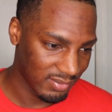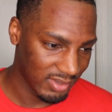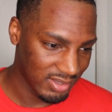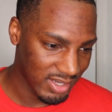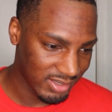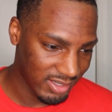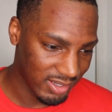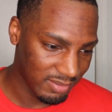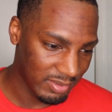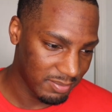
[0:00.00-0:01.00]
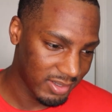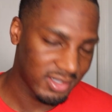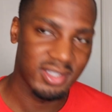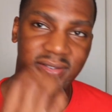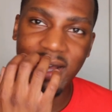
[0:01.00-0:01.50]
It's not telling me
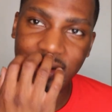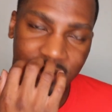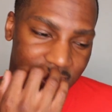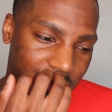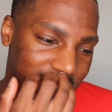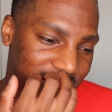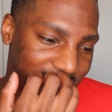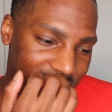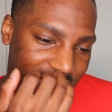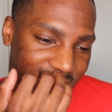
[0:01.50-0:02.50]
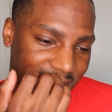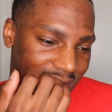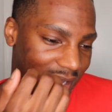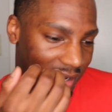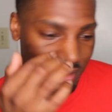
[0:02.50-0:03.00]
much of what it is
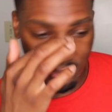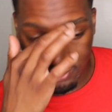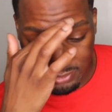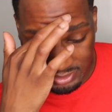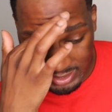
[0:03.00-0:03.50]
and how you use it.